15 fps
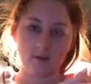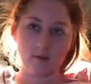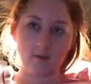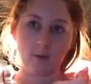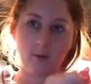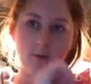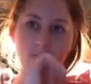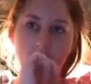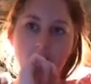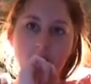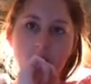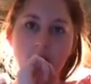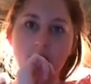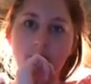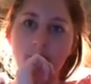we'll
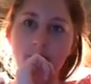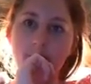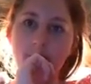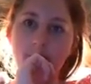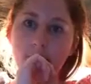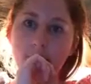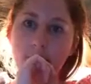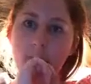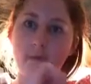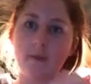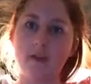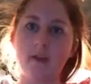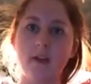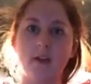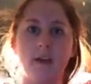do
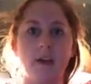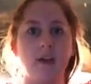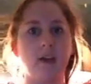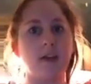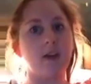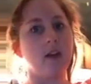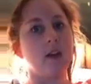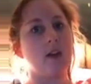maybe a